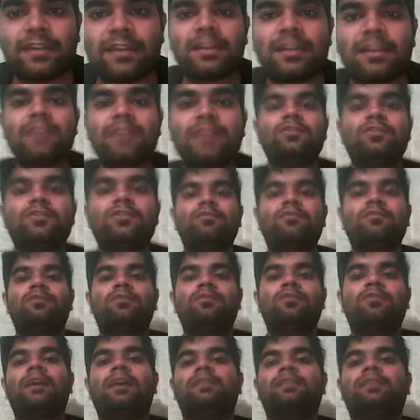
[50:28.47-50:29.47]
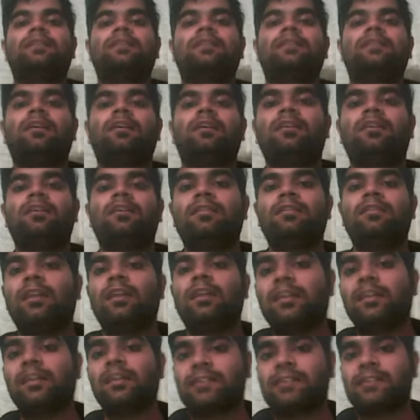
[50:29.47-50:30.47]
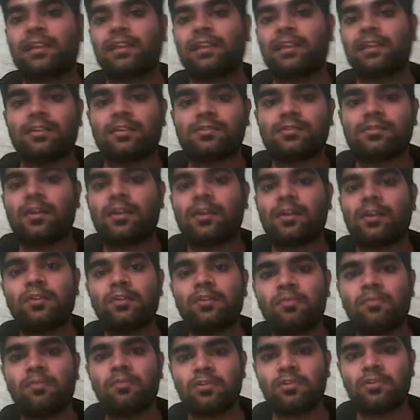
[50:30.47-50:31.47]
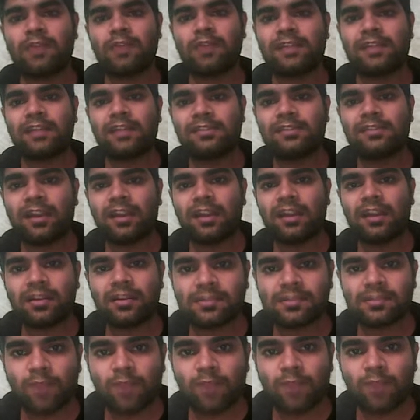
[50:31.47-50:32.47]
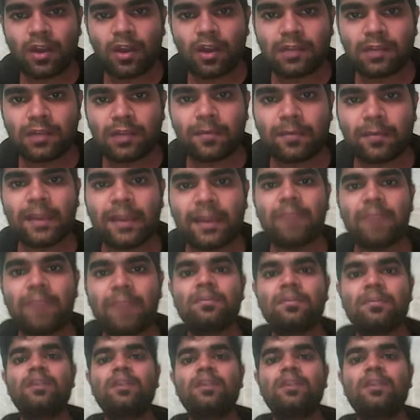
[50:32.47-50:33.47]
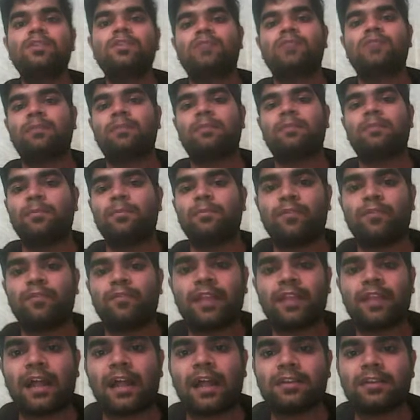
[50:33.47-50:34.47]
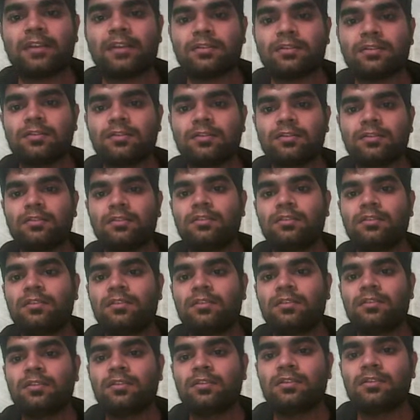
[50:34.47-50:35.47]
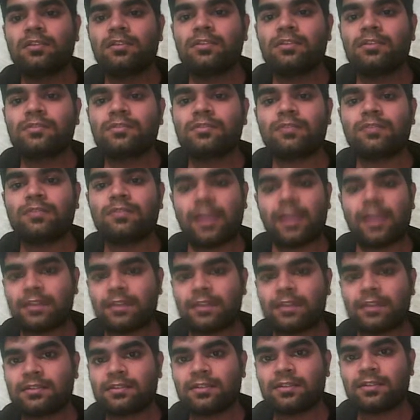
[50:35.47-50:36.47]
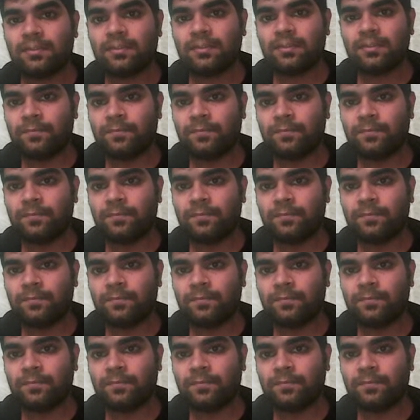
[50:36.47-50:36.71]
like, do you want to add an address like this? So I don't want to add an address block into my name, so I'm removing that. So next.